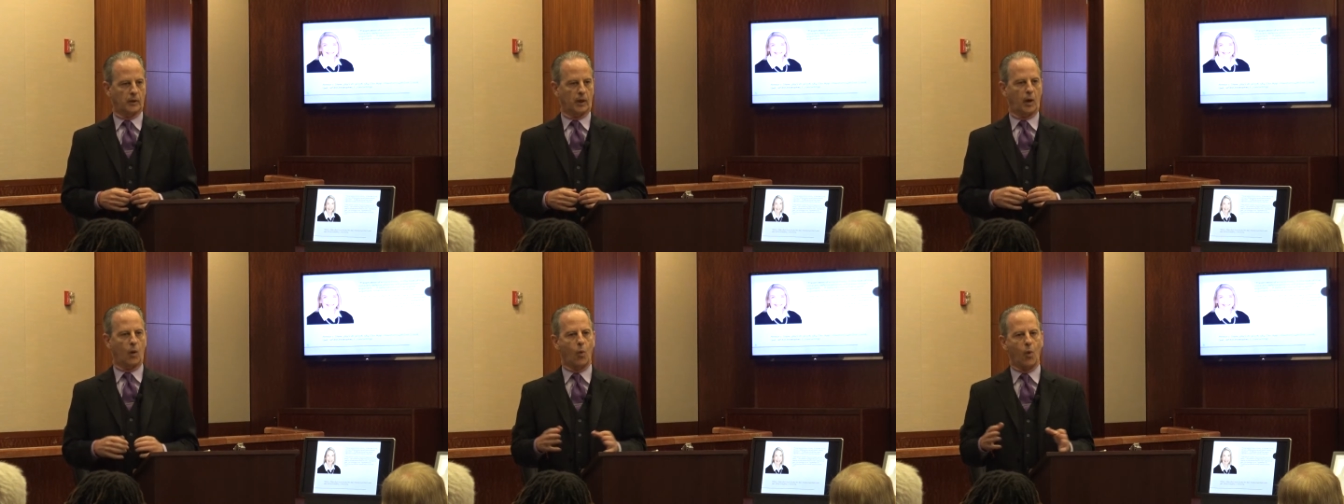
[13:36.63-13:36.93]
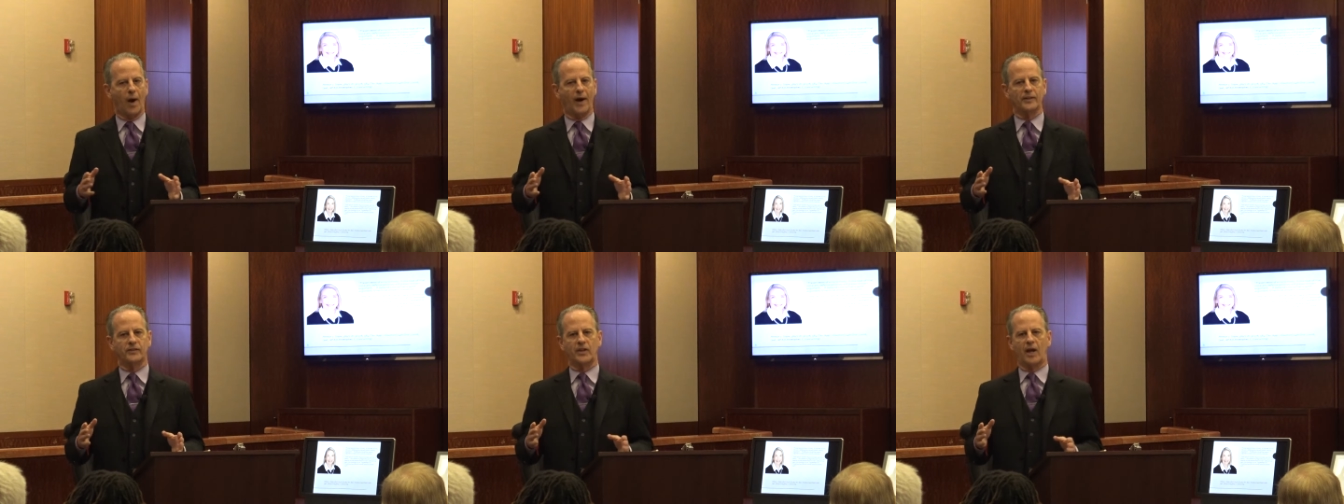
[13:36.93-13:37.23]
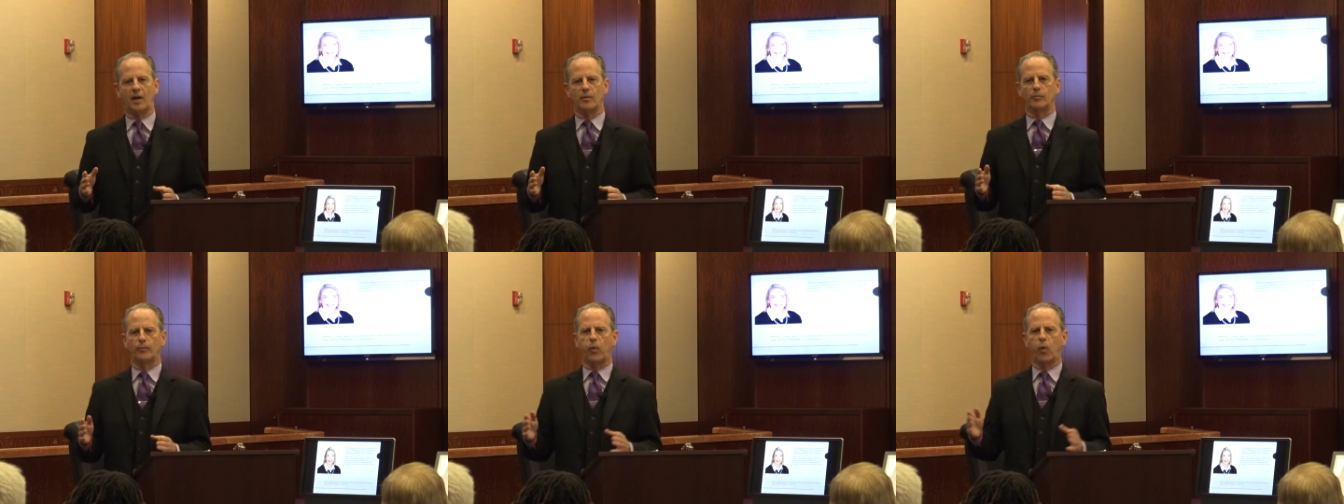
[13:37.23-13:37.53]
And why is
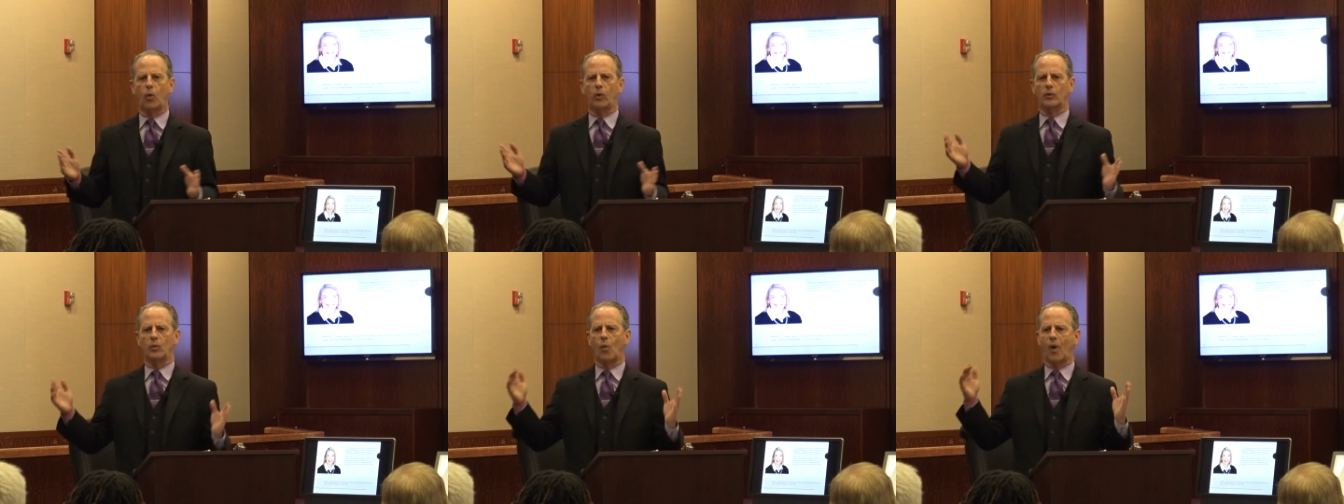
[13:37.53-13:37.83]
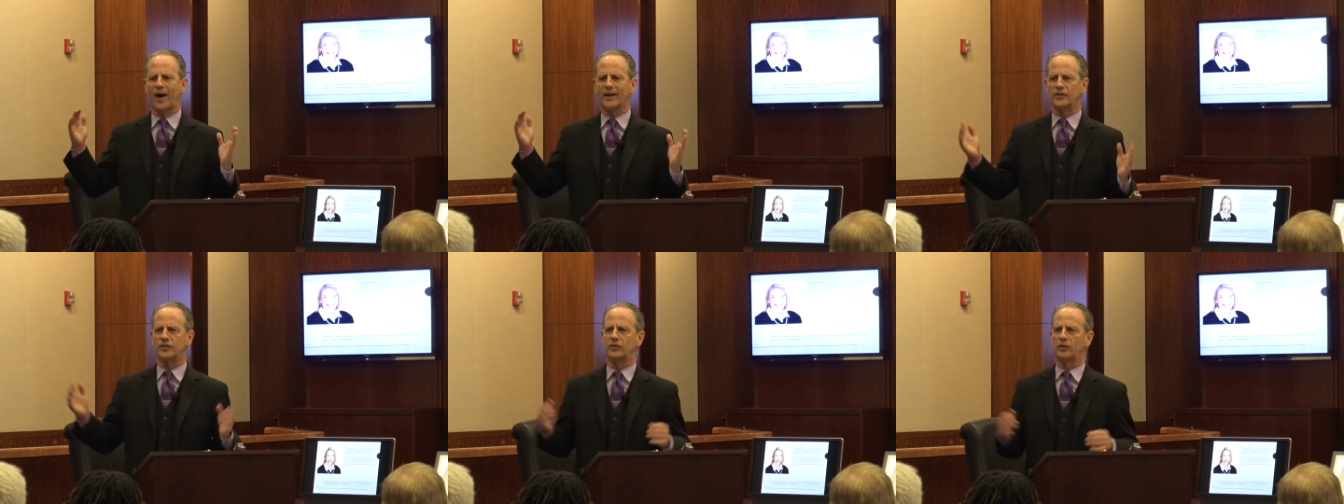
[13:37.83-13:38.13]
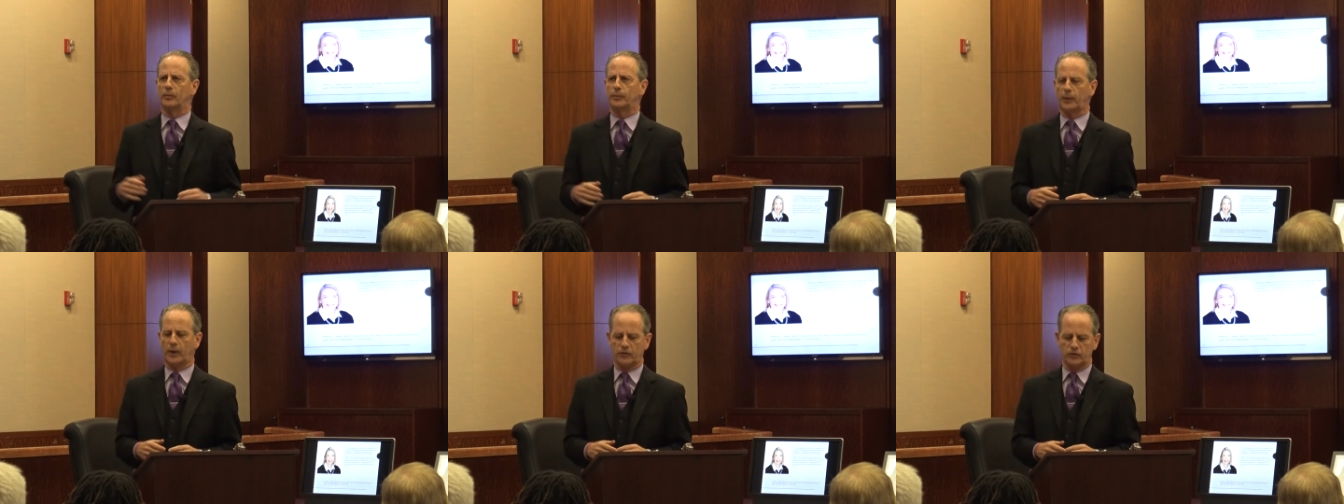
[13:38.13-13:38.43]
that important? Why does
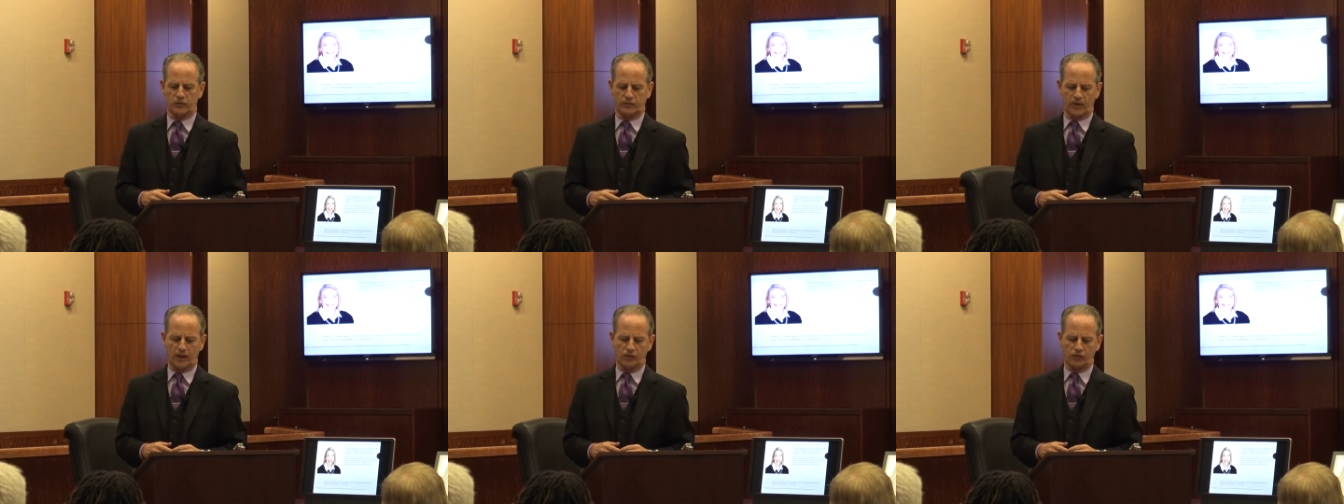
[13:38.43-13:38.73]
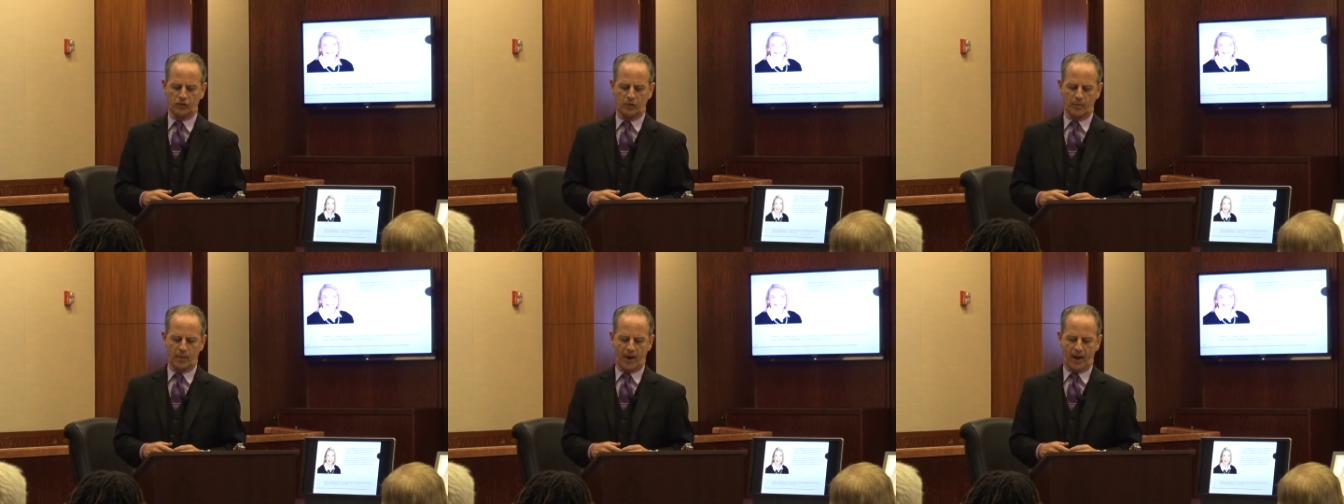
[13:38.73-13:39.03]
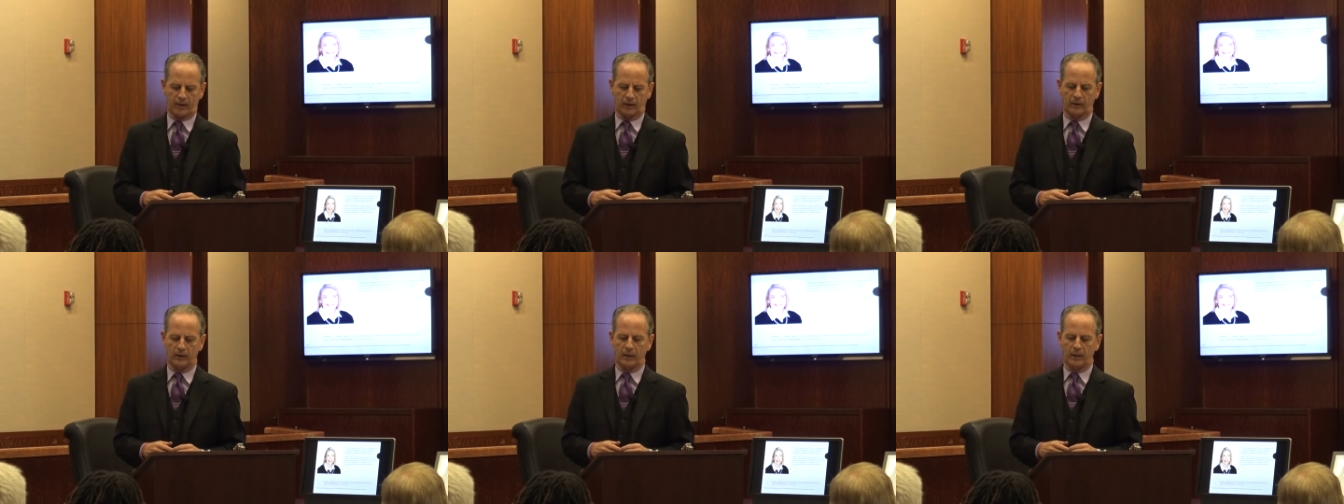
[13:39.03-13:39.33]
error preservation
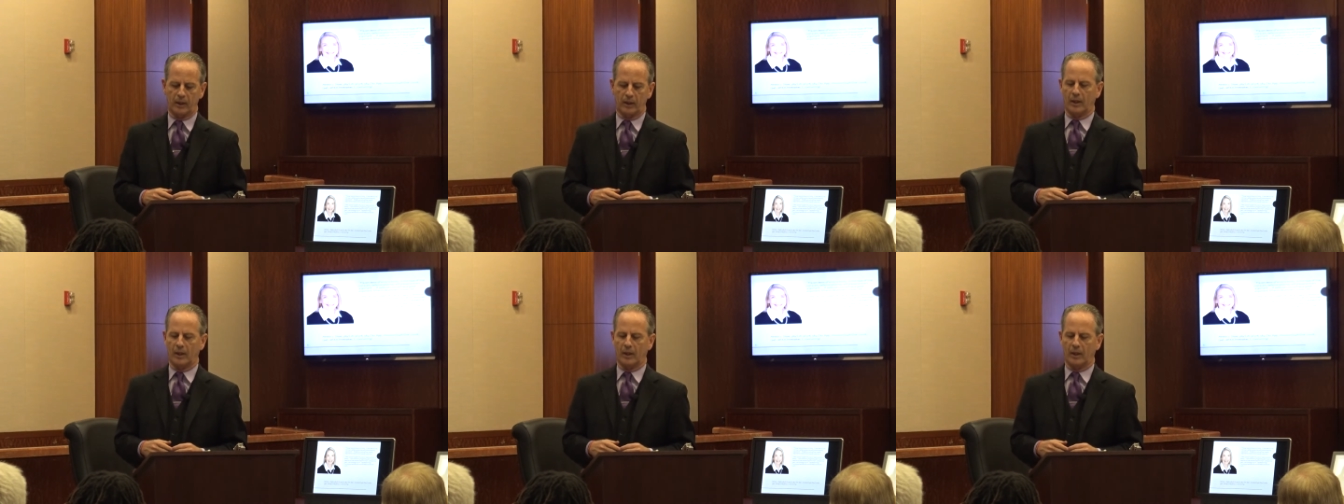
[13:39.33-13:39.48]
matter?